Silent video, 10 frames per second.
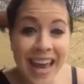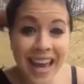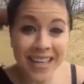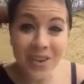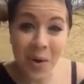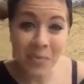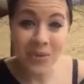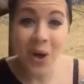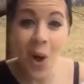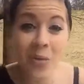it's almost
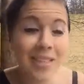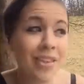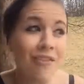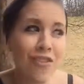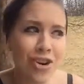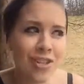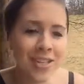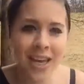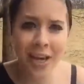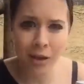always the first
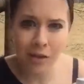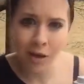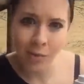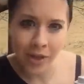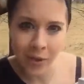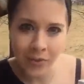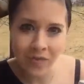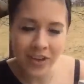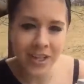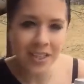thing, along with health and
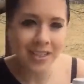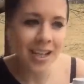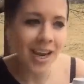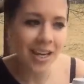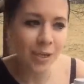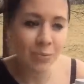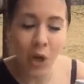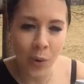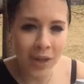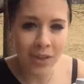fitness, that end up
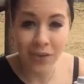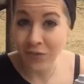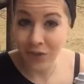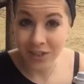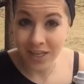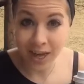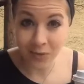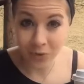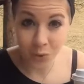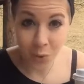going the first thing out
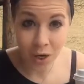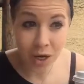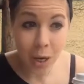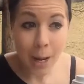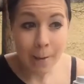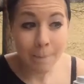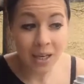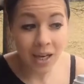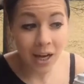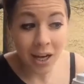the door,
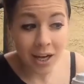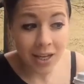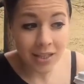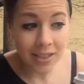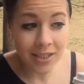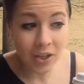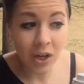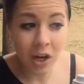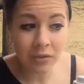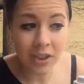because they're
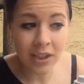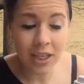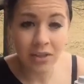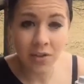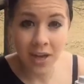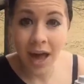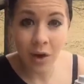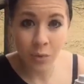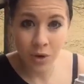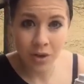not really things on the
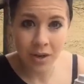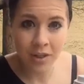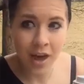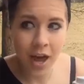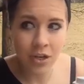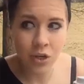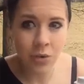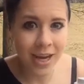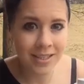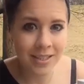outward that you
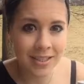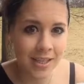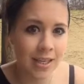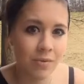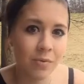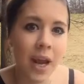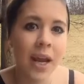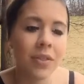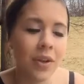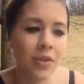can see,
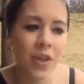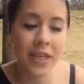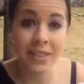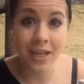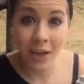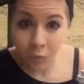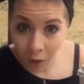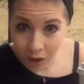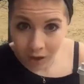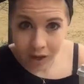right? They're things
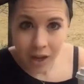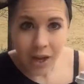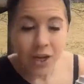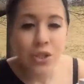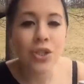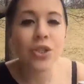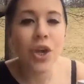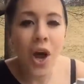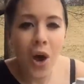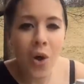inward.
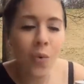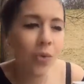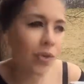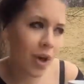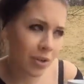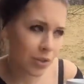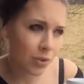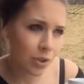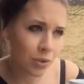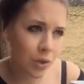So, long story
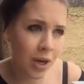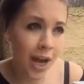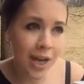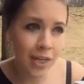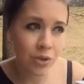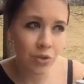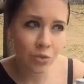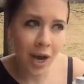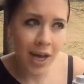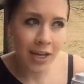short, I
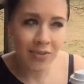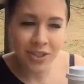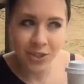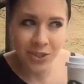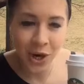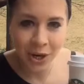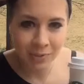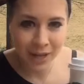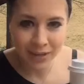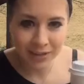drive to
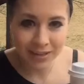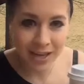Starbucks